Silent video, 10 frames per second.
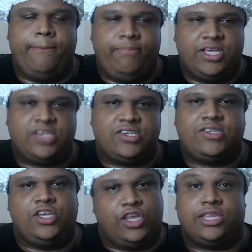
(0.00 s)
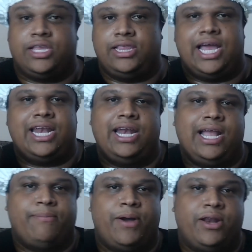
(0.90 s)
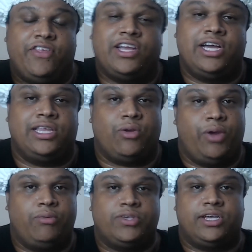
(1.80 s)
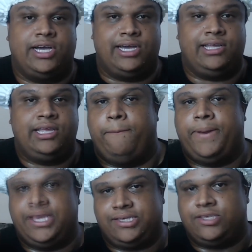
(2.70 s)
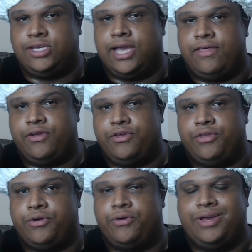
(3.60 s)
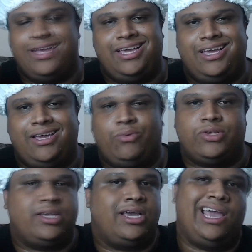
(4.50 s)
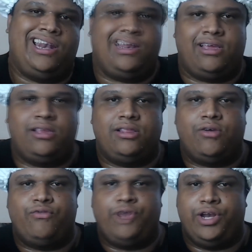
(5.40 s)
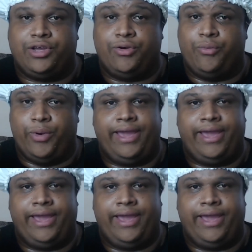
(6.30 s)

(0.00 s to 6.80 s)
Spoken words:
and this is the other thing that I didn't like about it. The way it was cut and pasted together, you know, it wasn't edited in a really good